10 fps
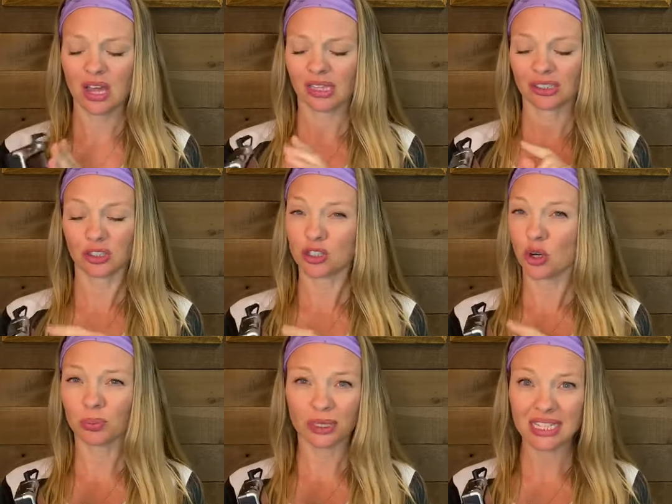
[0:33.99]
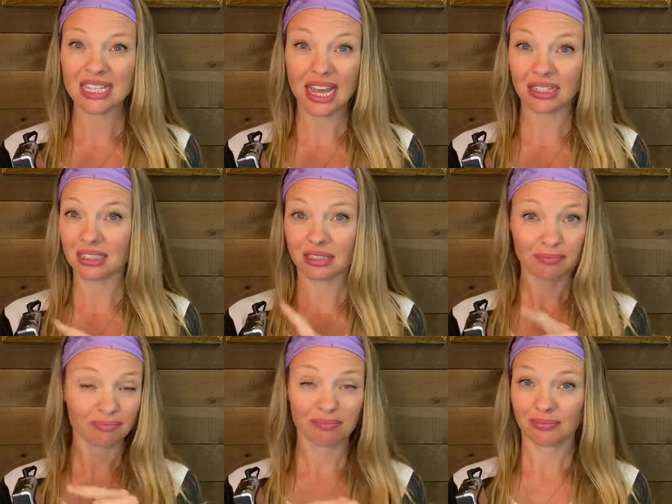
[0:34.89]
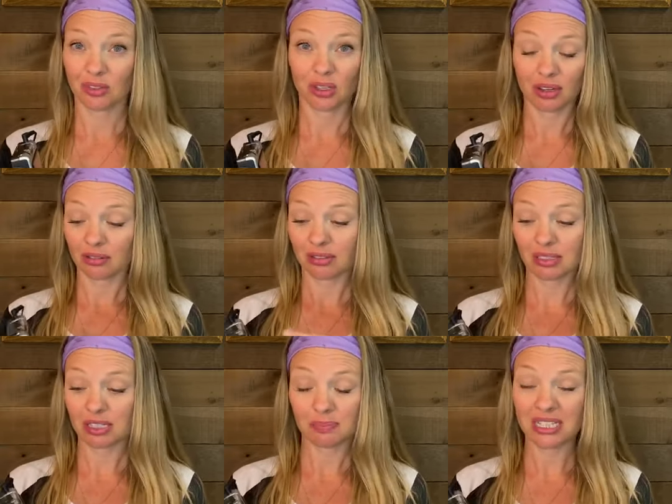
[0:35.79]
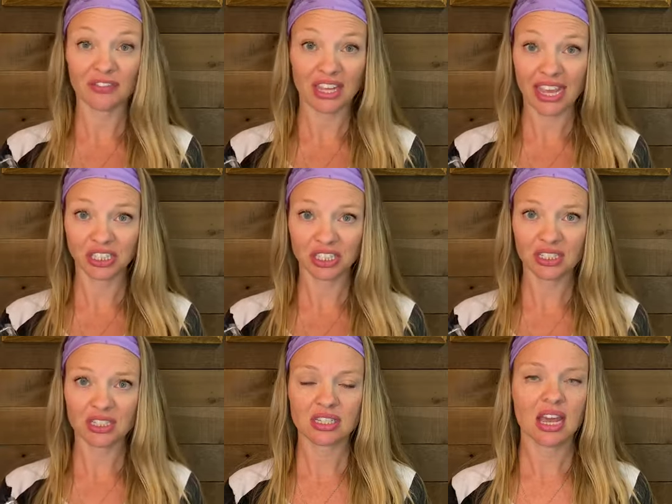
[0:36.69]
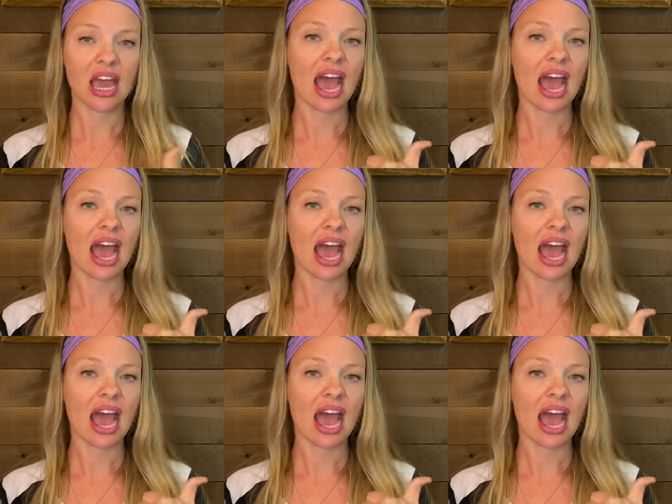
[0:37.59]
Like there's no preset specifications.